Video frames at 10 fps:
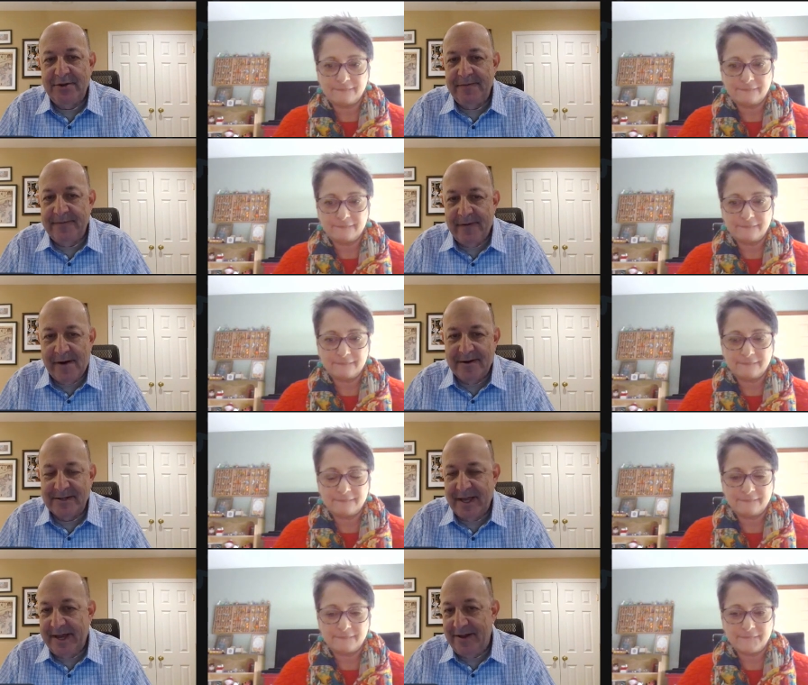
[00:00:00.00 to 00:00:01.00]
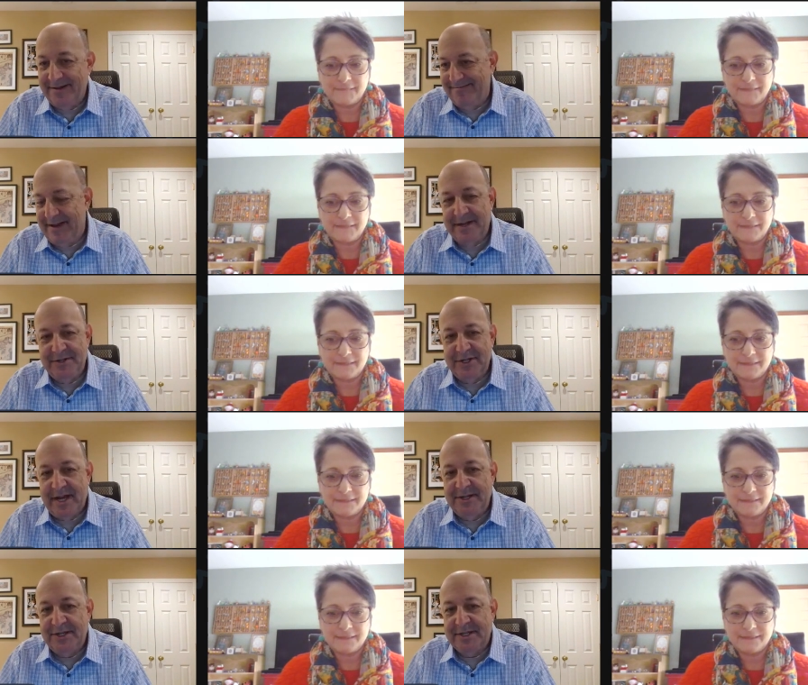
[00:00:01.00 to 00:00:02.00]
Speaker 1: too far is like just
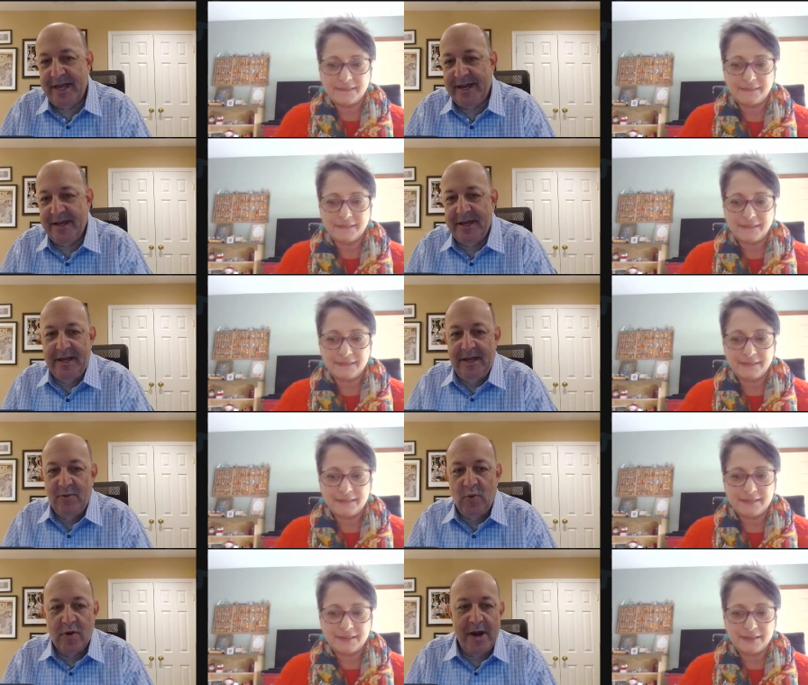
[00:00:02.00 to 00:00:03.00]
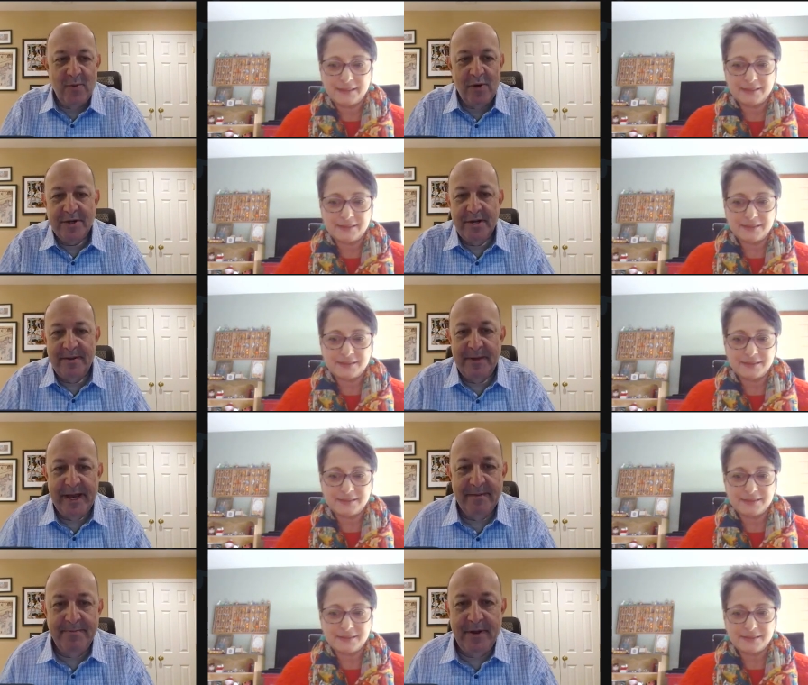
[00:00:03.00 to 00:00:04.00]
I just like a where I worked in a, like
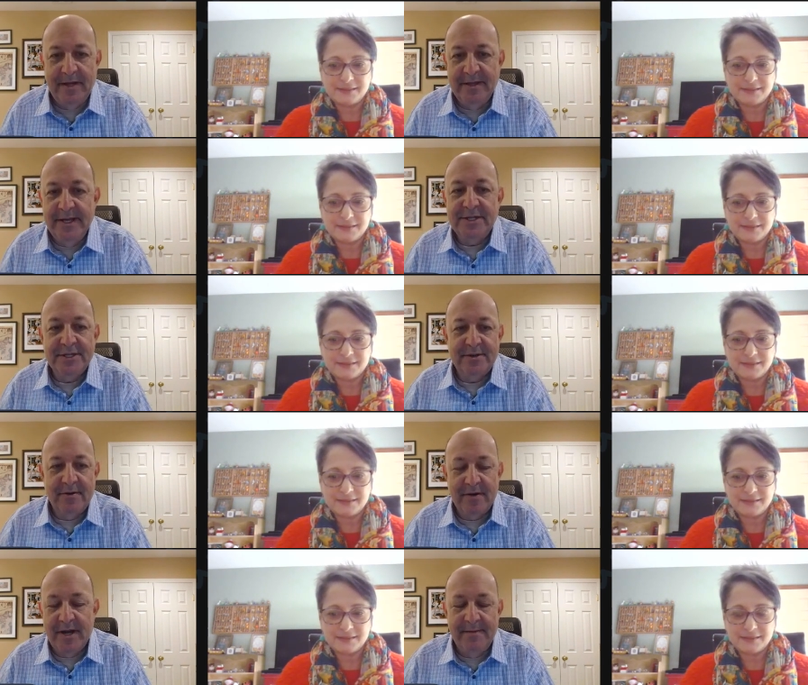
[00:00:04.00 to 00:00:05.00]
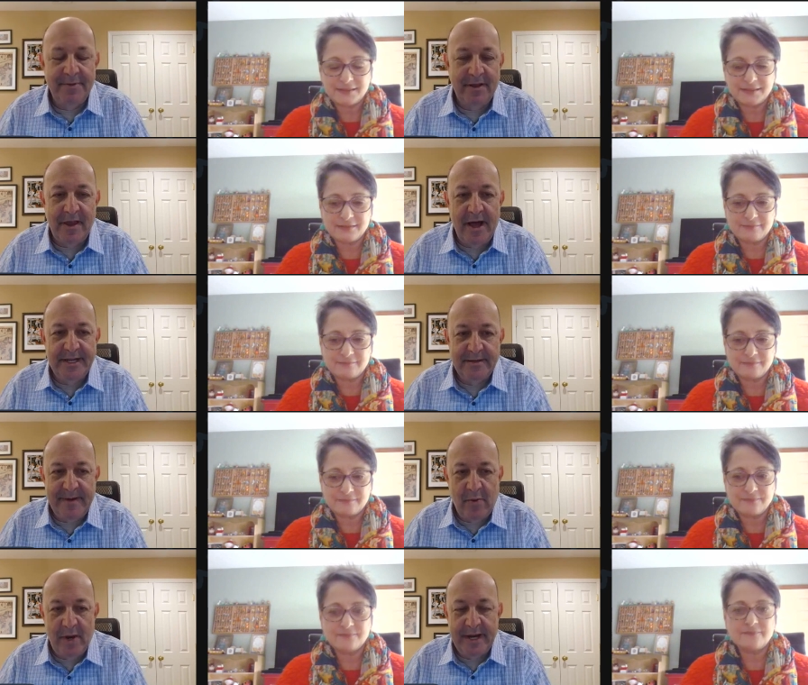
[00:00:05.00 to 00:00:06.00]
a, a list or a couple of lines
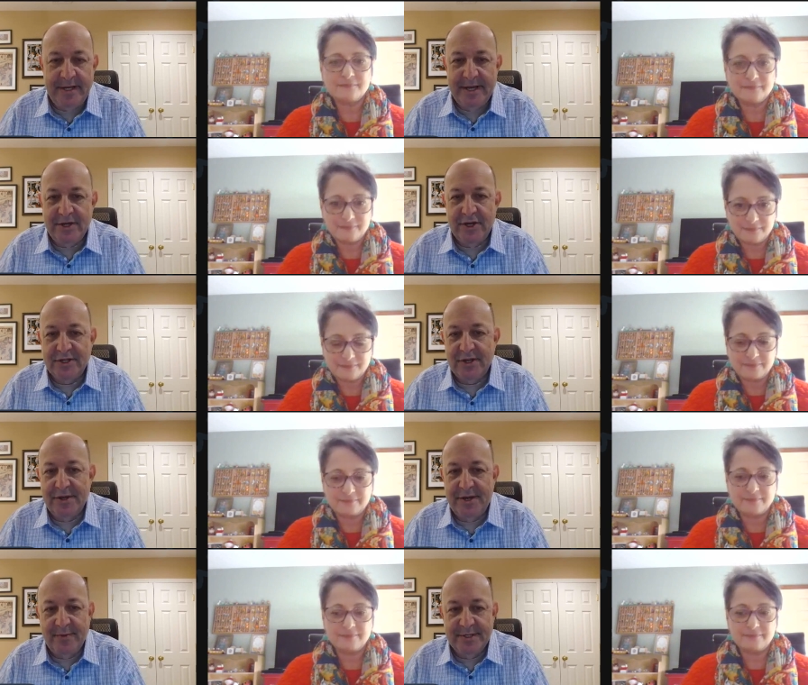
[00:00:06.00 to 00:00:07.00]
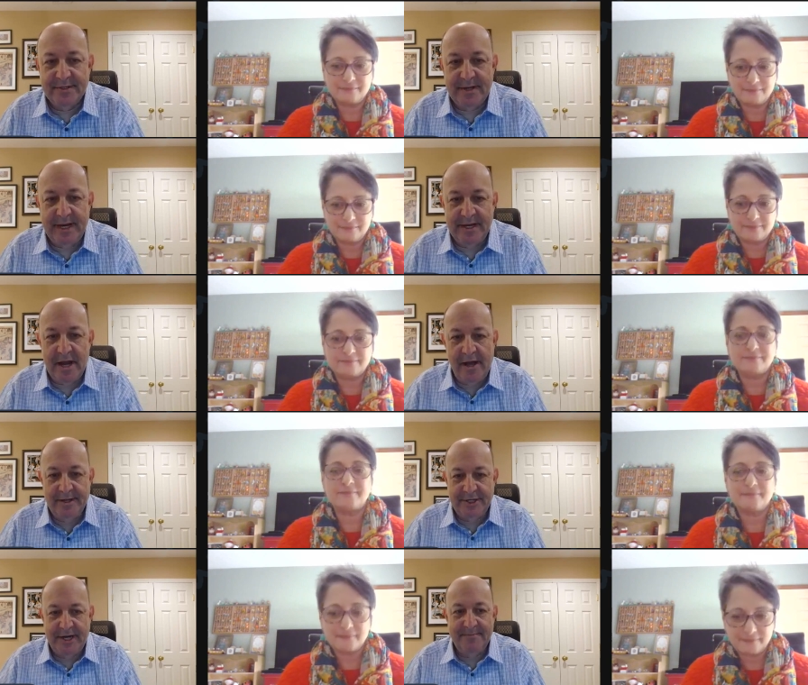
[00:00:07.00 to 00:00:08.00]
about what I did just so that it was
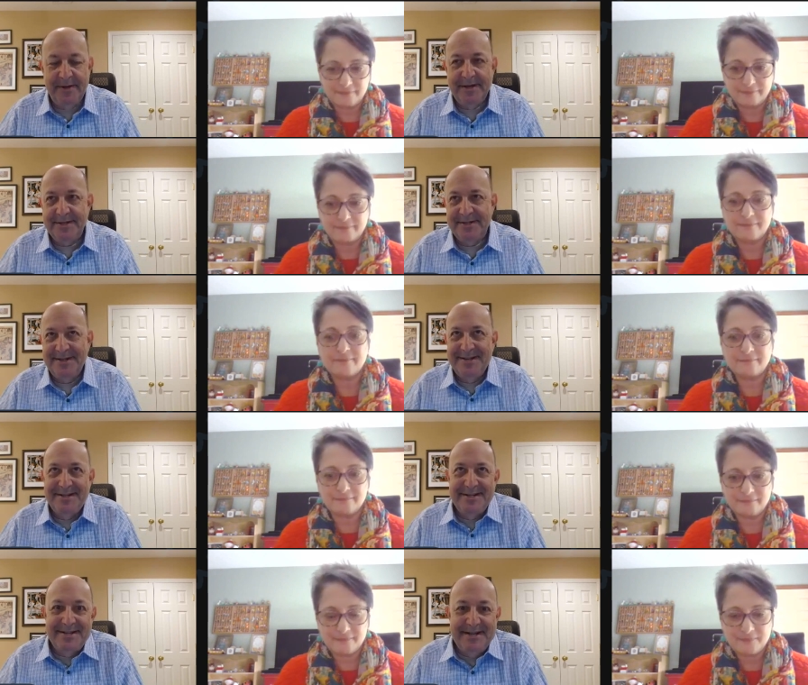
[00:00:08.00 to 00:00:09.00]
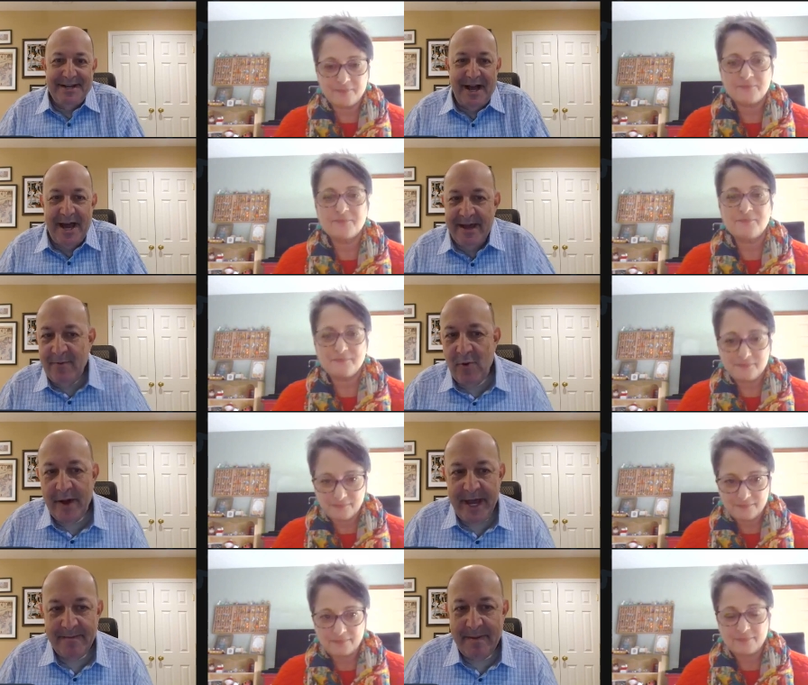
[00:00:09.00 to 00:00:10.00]
acknowledging it because I am who I
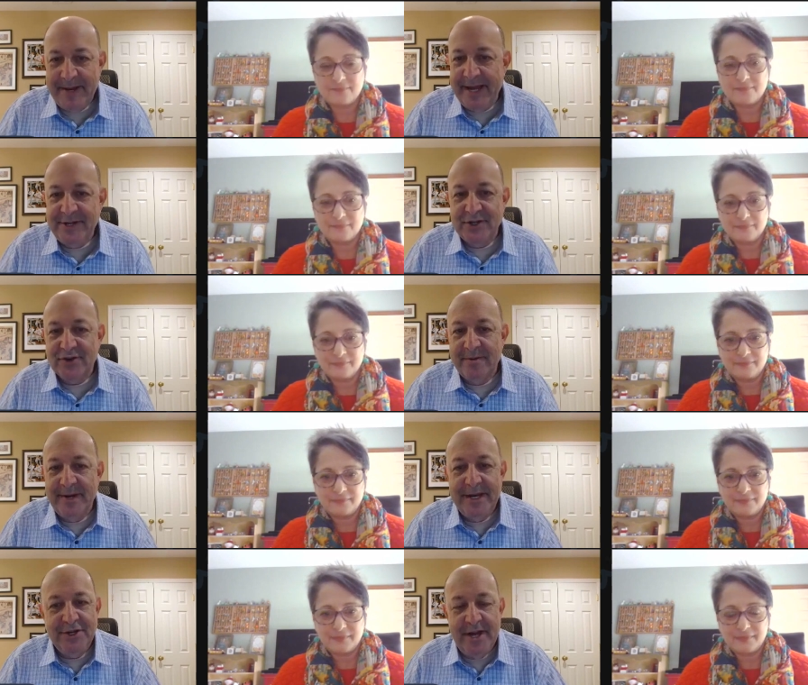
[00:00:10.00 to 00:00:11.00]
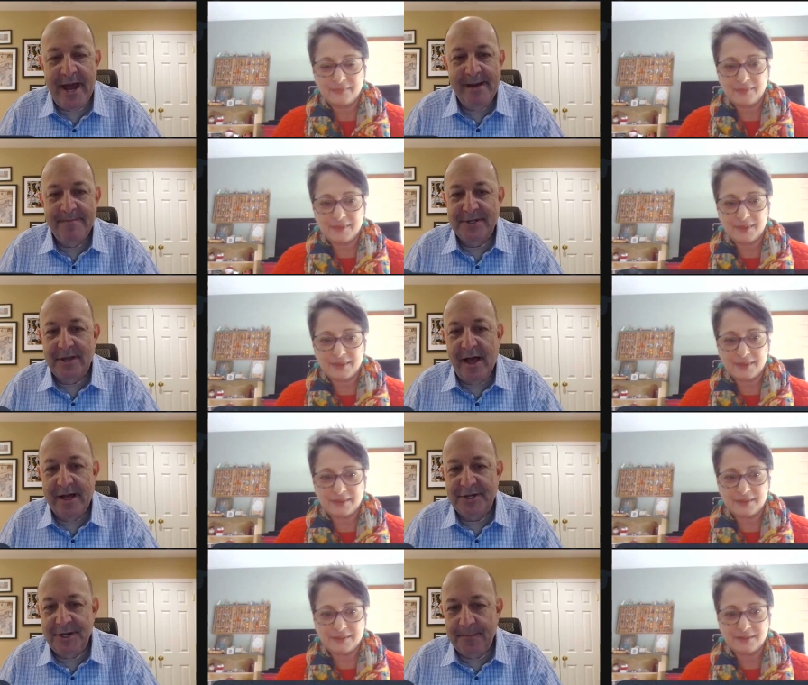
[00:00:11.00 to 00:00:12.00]
am. I mean, age discrimination happens a
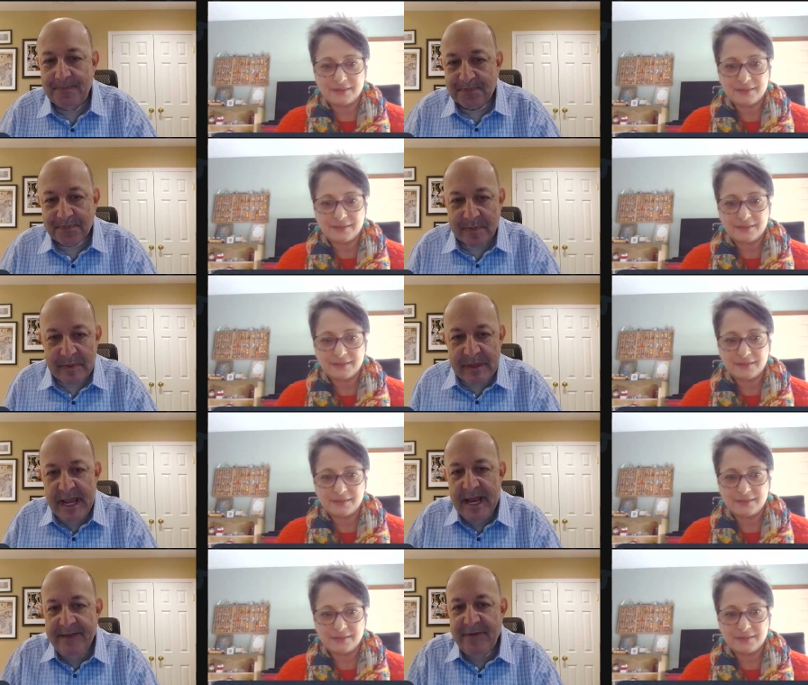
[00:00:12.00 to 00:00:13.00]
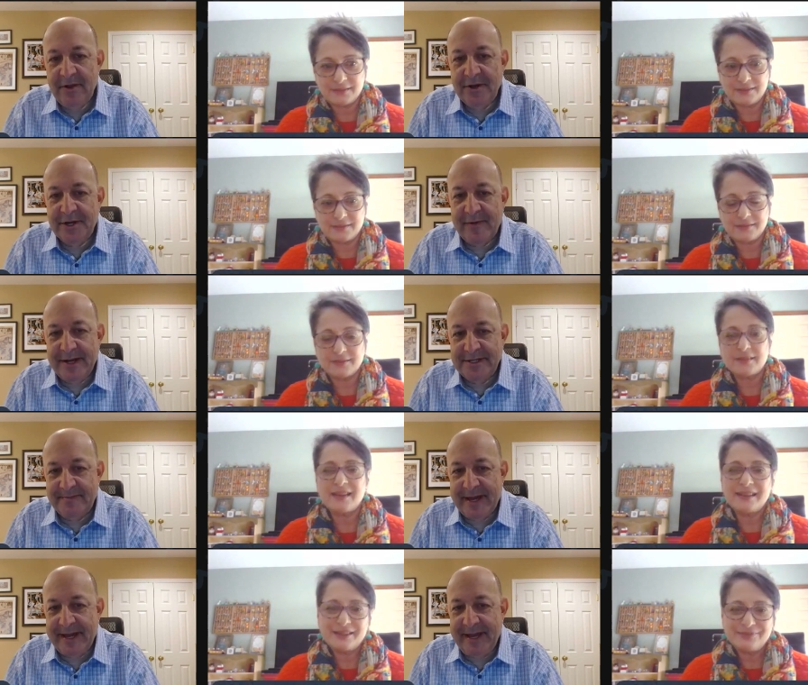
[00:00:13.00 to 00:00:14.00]
lot too. And if you look at a
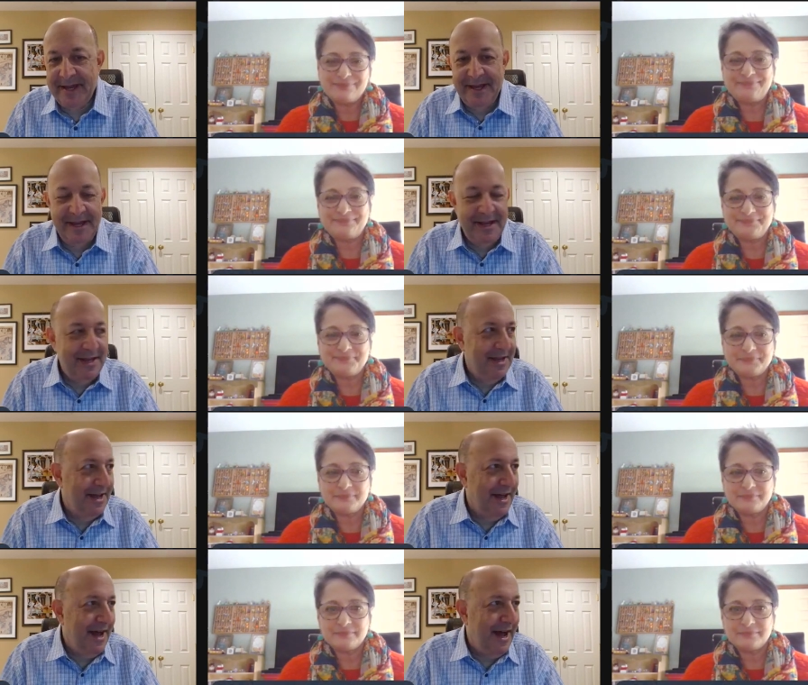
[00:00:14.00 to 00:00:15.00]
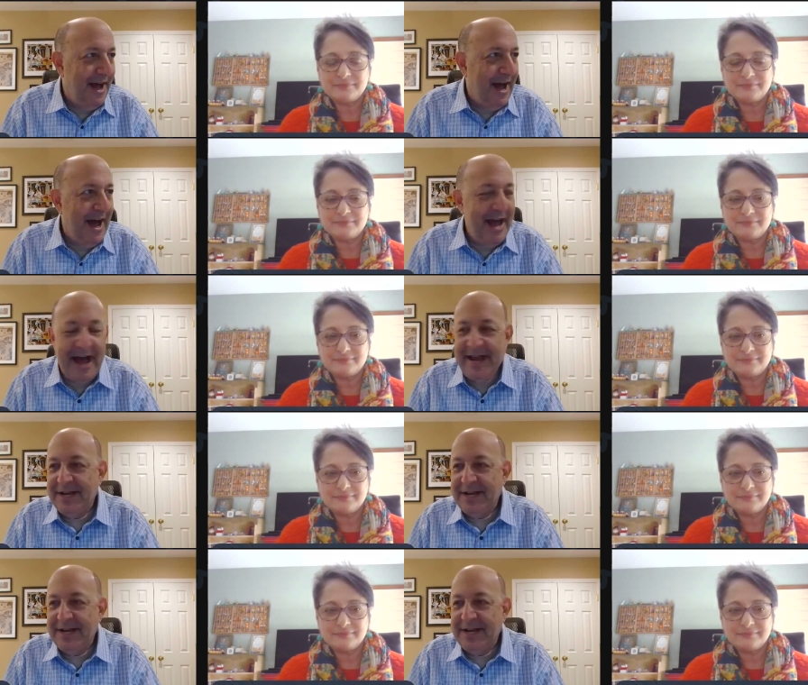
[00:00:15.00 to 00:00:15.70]
resume, I, I